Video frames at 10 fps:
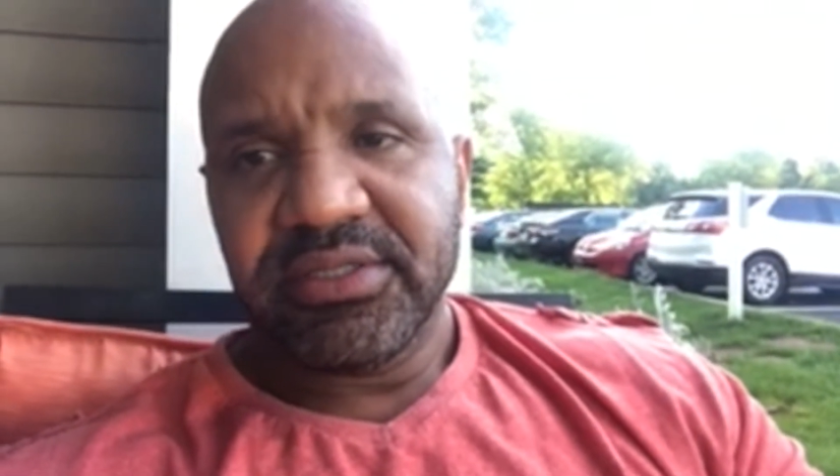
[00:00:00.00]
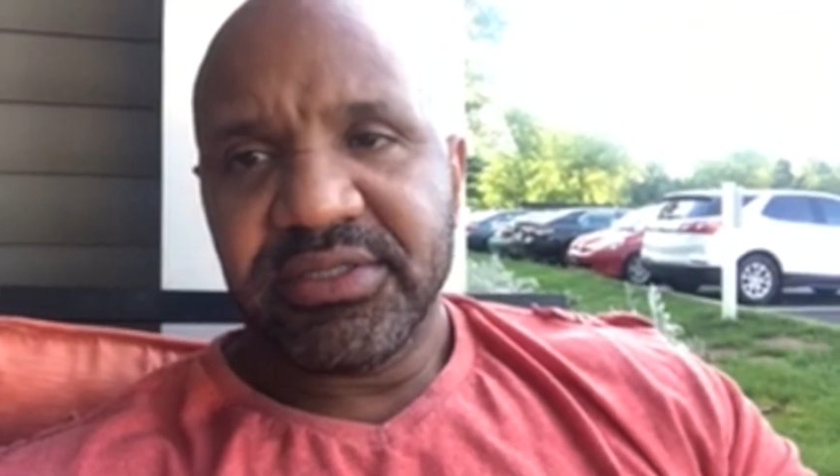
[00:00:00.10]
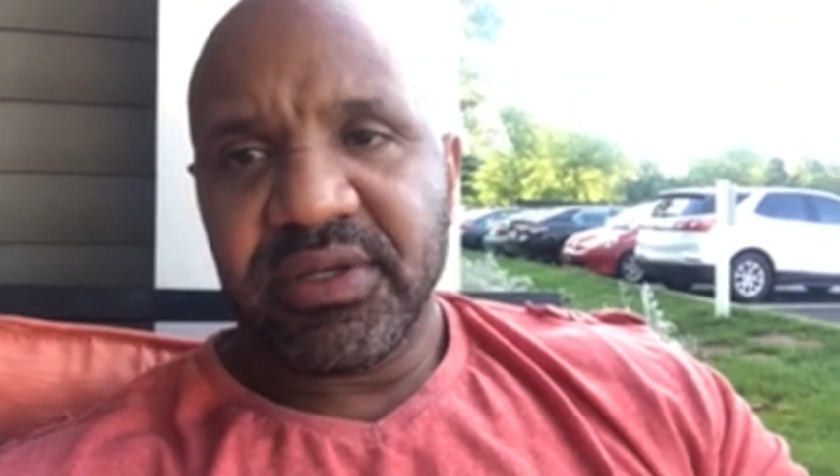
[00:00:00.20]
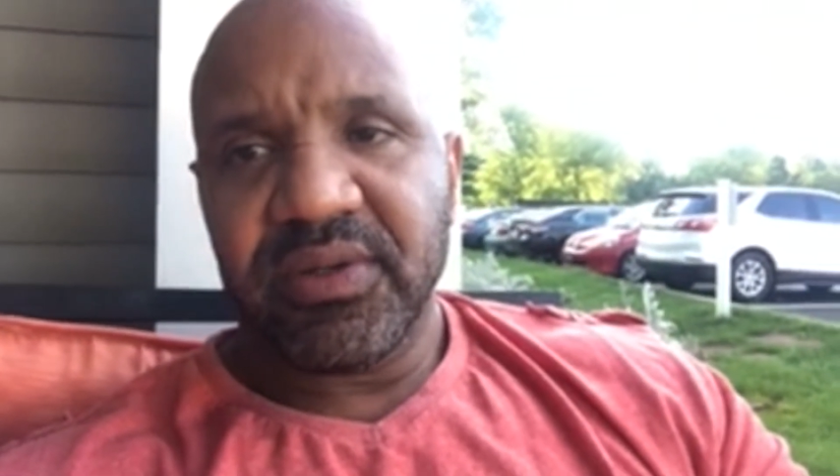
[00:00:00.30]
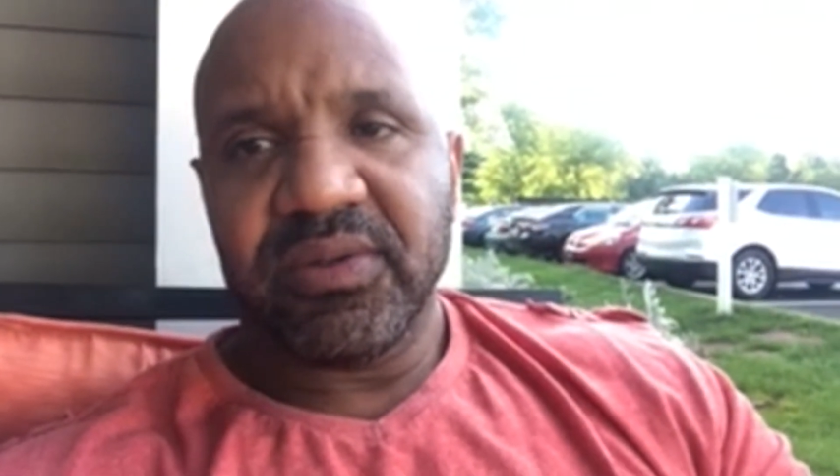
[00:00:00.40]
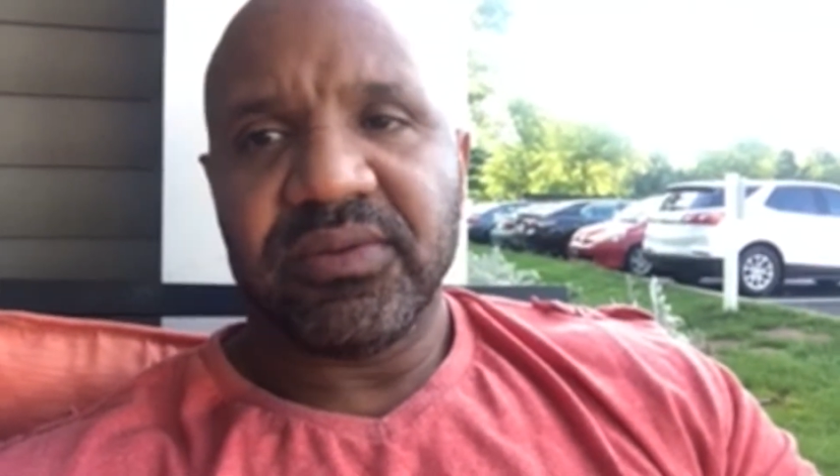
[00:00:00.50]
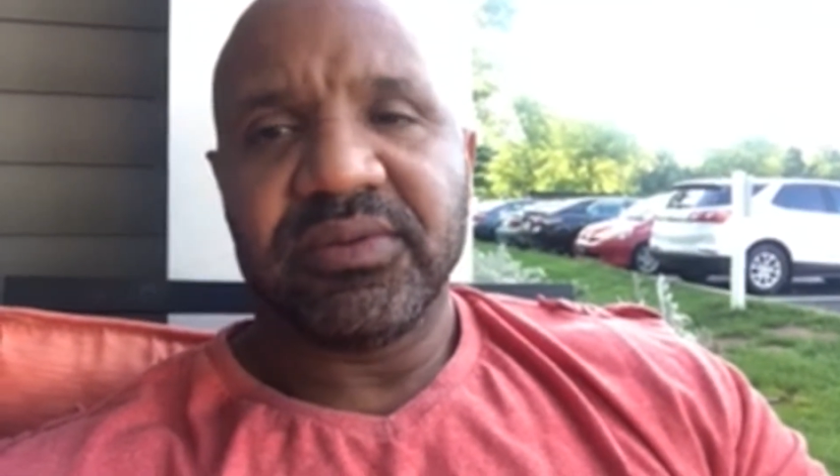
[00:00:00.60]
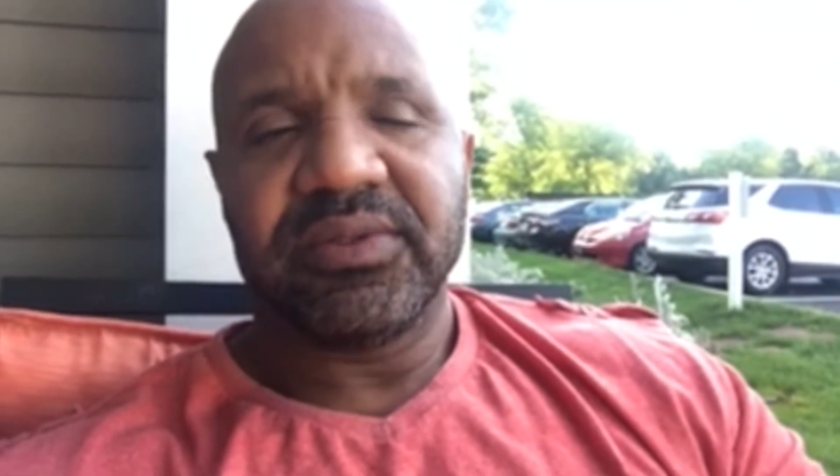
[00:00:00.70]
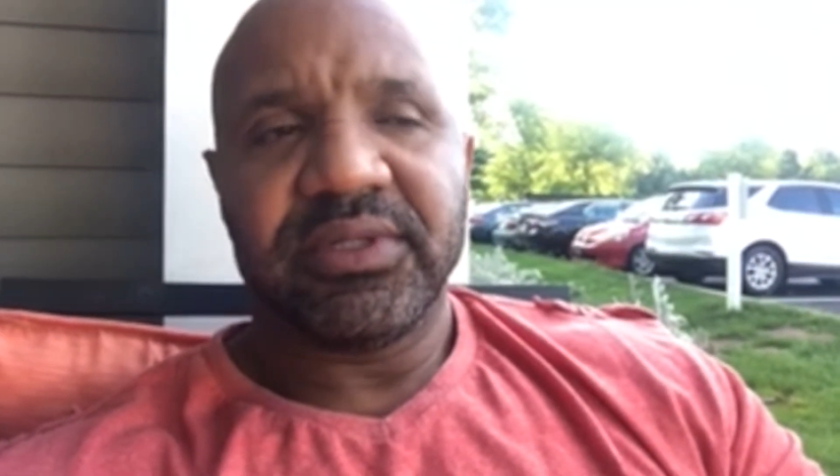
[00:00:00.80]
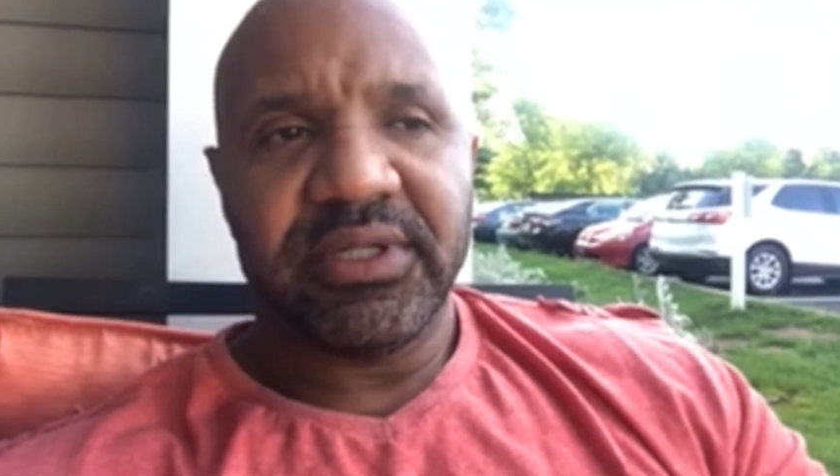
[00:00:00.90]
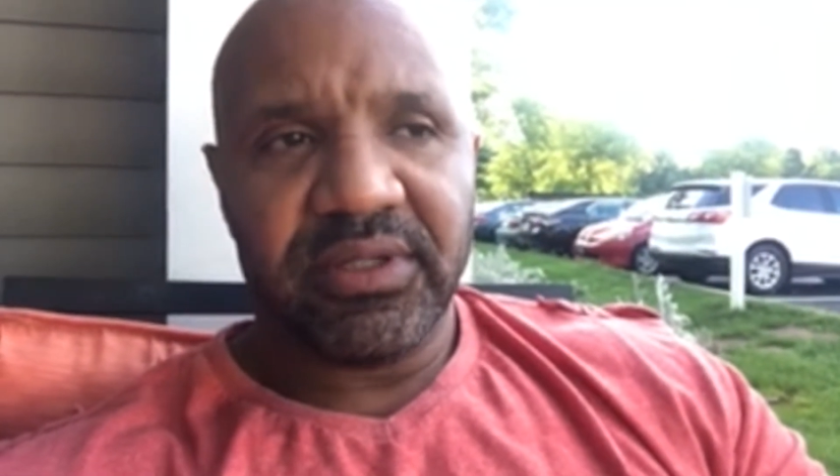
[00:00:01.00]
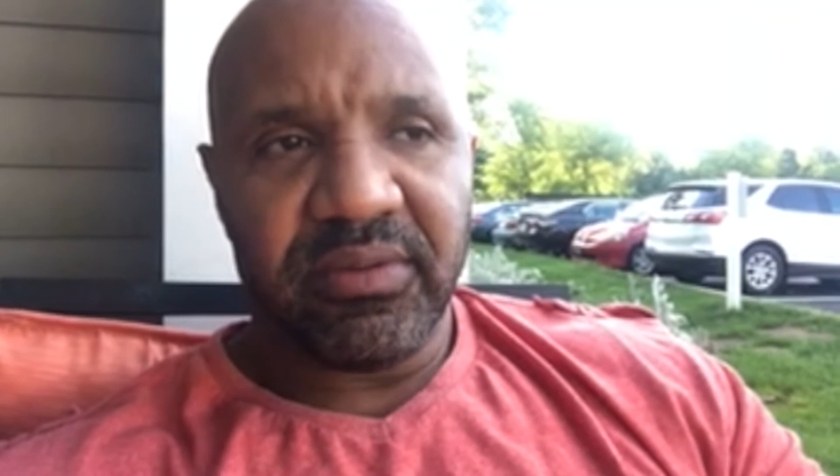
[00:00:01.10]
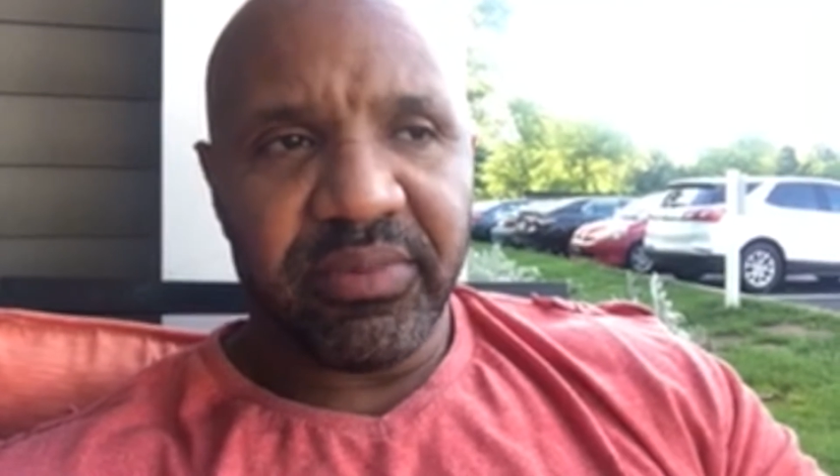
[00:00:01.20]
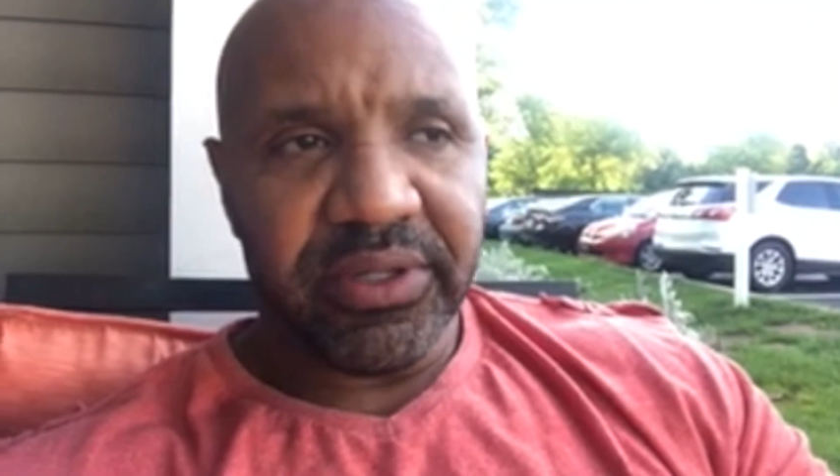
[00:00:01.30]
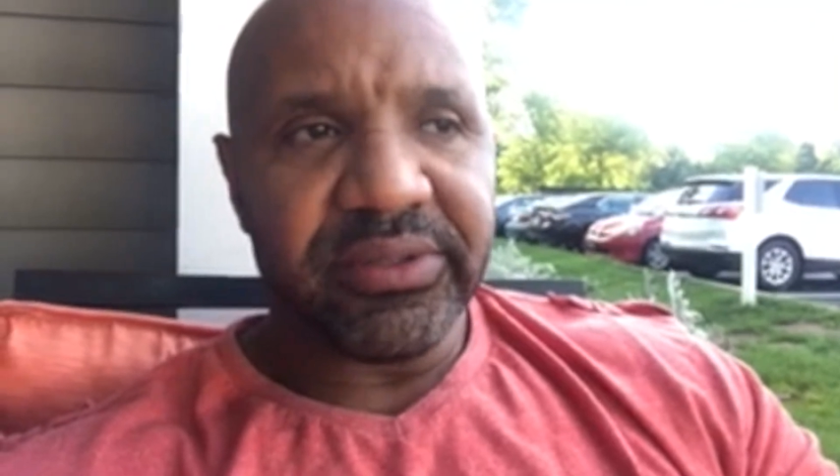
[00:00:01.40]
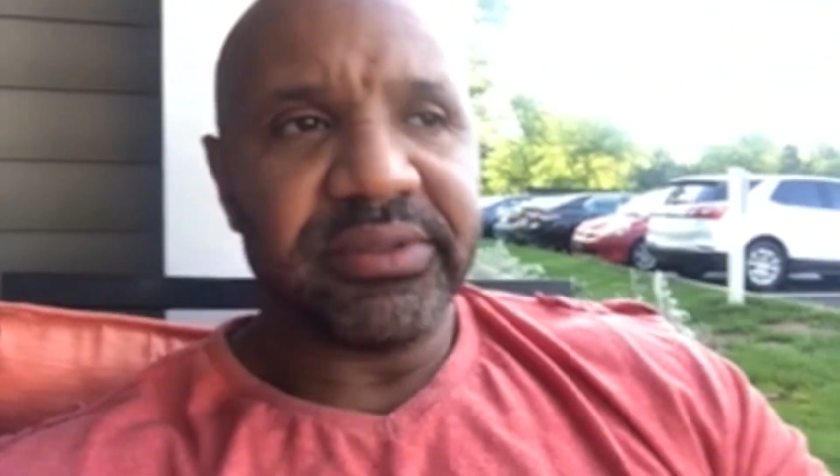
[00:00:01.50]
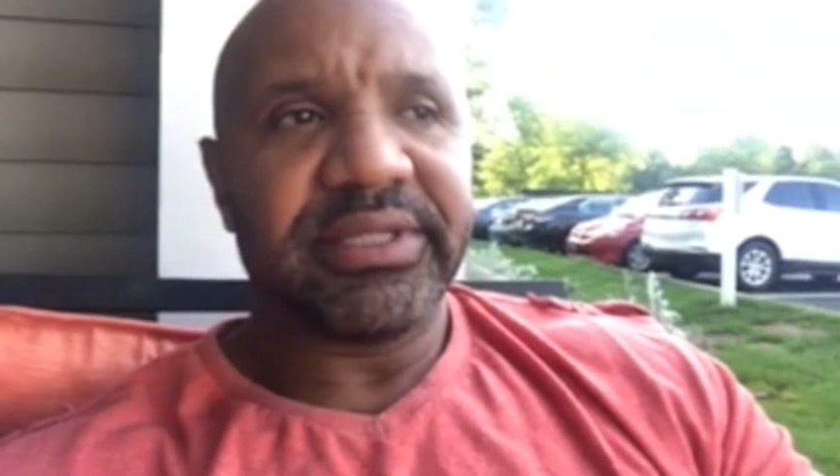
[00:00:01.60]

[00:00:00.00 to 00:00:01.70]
So, you know, buckle